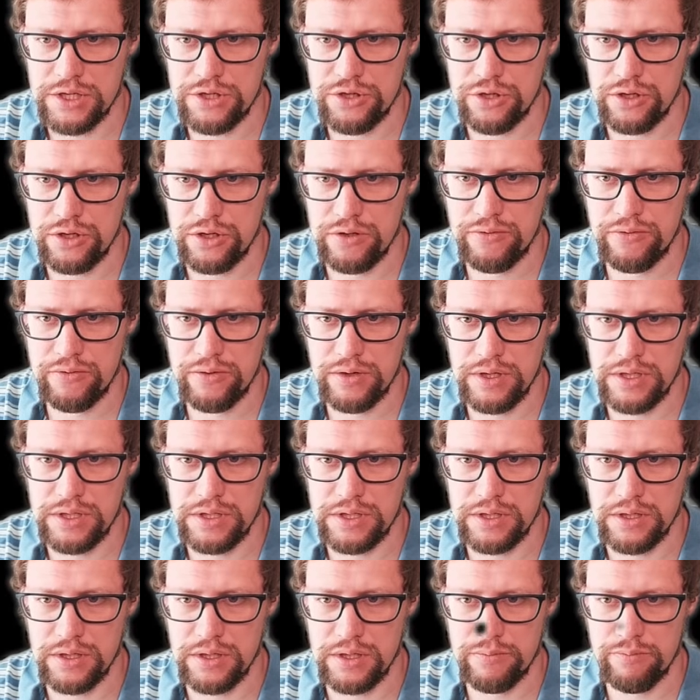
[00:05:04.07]
and serve
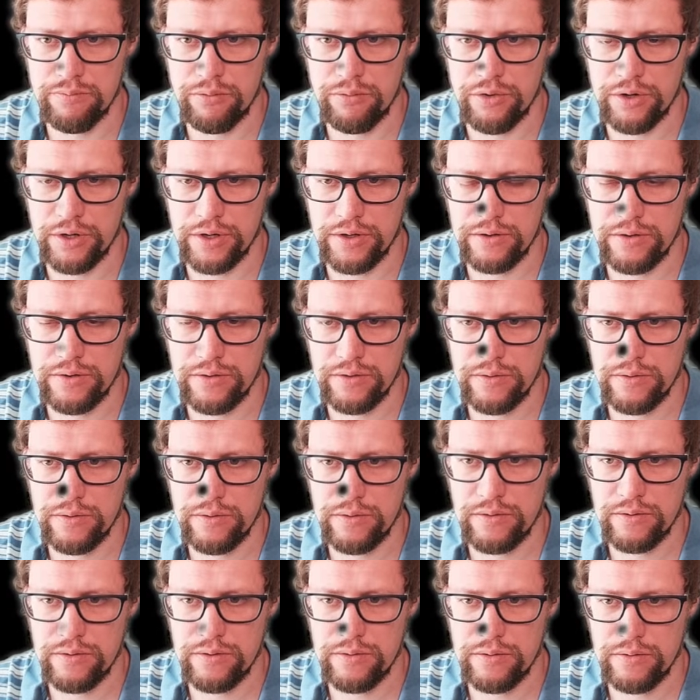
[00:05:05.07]
is the important
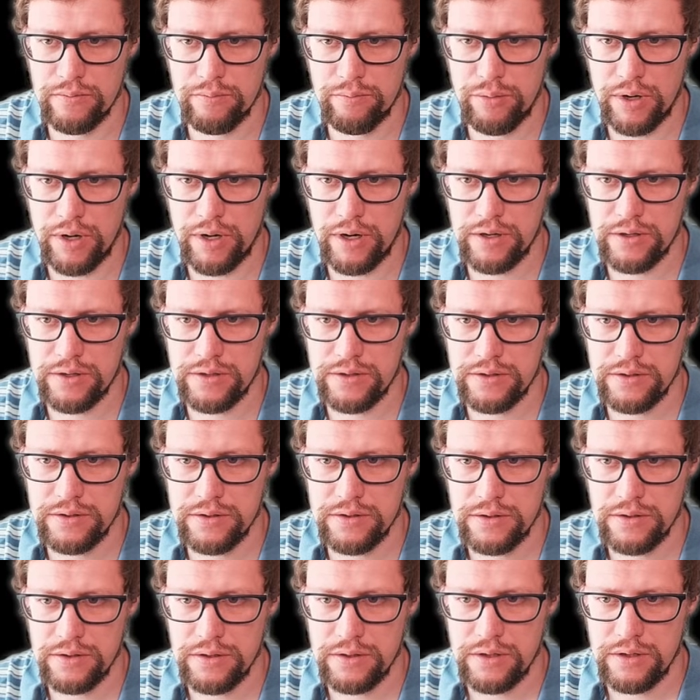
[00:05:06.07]
part.
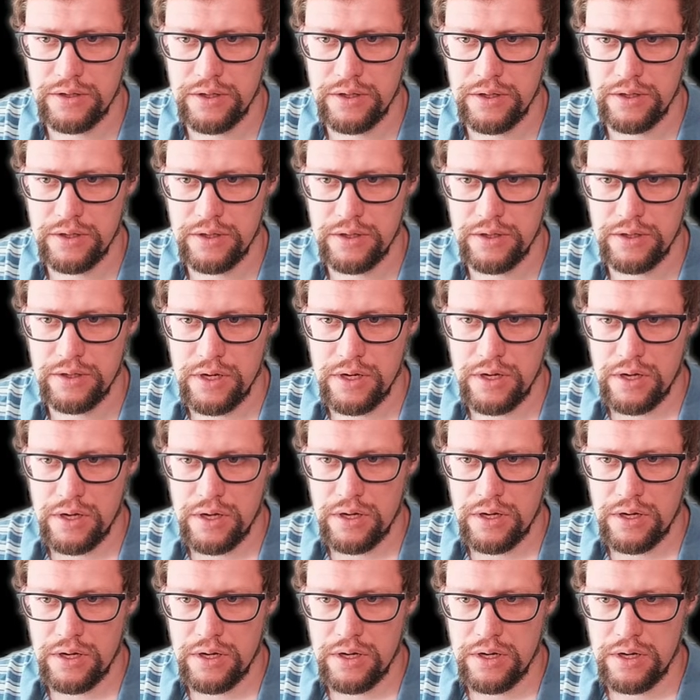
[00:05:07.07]

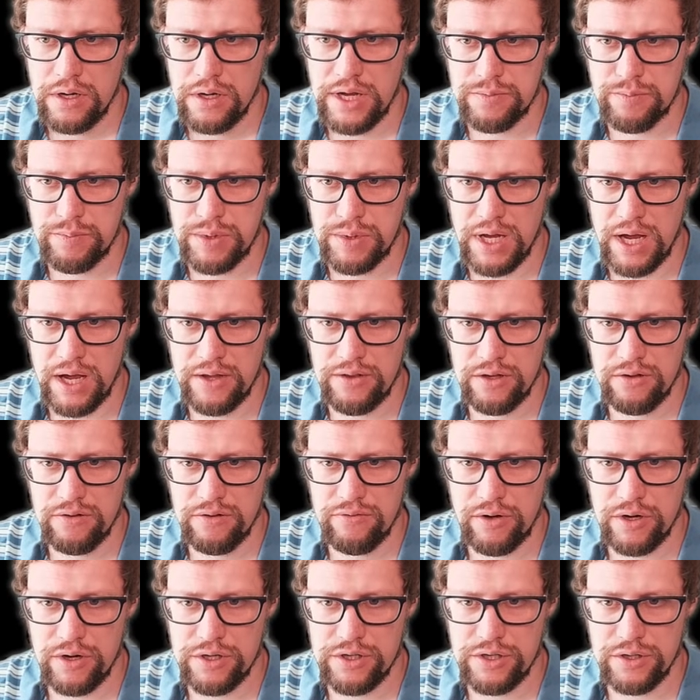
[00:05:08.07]
HP handle
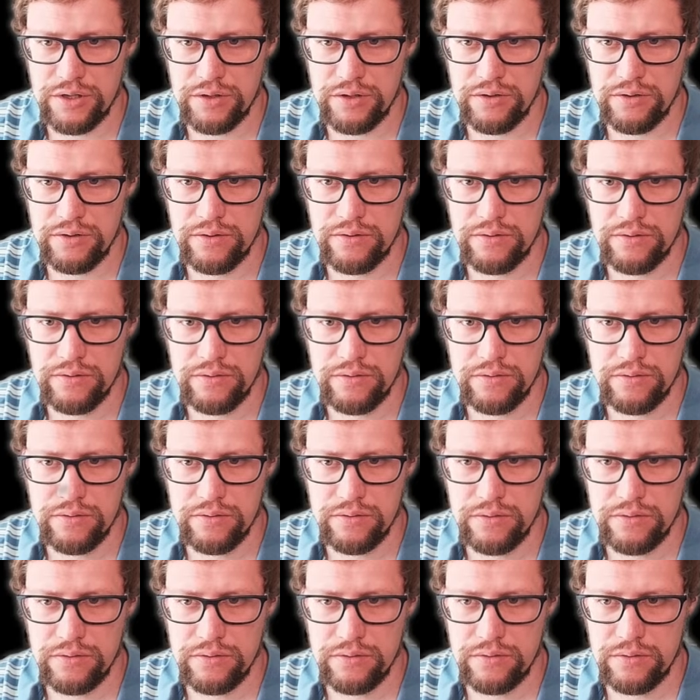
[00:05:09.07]
function,
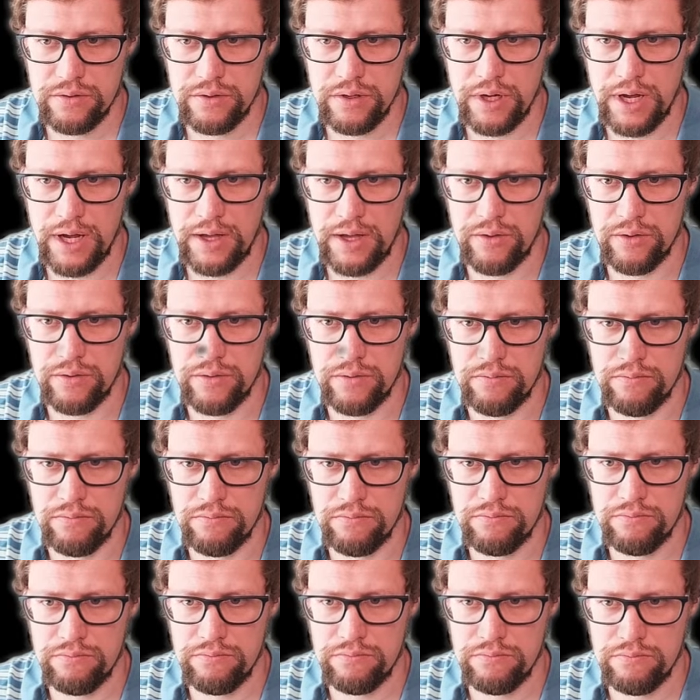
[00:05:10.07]

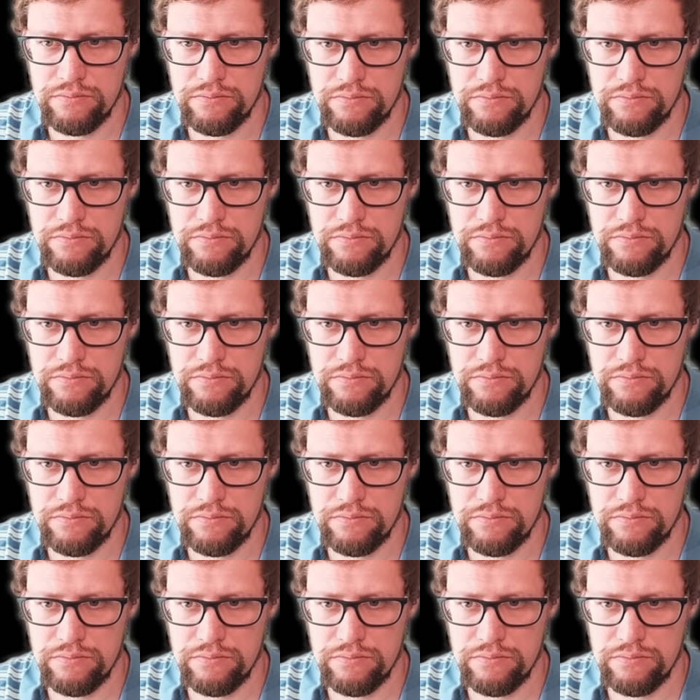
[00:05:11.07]
and